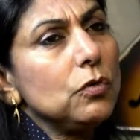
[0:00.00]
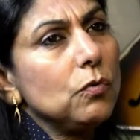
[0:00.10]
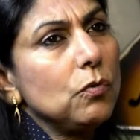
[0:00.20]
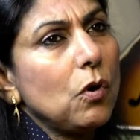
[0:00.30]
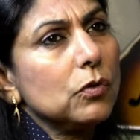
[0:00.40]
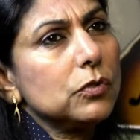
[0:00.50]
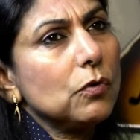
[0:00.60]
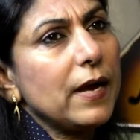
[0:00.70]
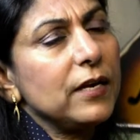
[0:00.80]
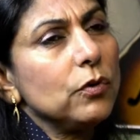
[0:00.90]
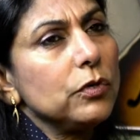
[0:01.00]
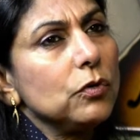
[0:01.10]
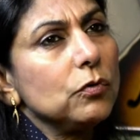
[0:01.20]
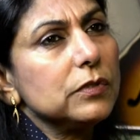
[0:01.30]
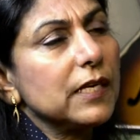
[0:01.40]
you also I know
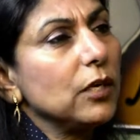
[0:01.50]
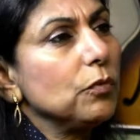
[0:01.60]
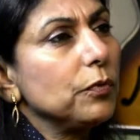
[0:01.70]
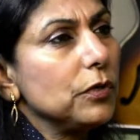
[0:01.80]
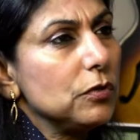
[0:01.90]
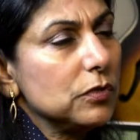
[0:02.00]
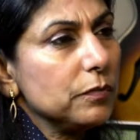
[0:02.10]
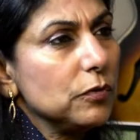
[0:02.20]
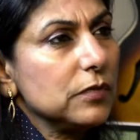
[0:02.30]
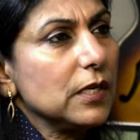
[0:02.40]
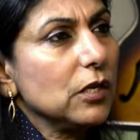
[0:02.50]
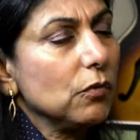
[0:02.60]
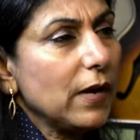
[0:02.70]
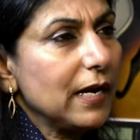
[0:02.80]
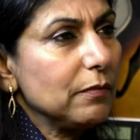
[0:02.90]
you say you produce music, you
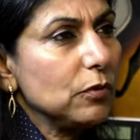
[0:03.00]
write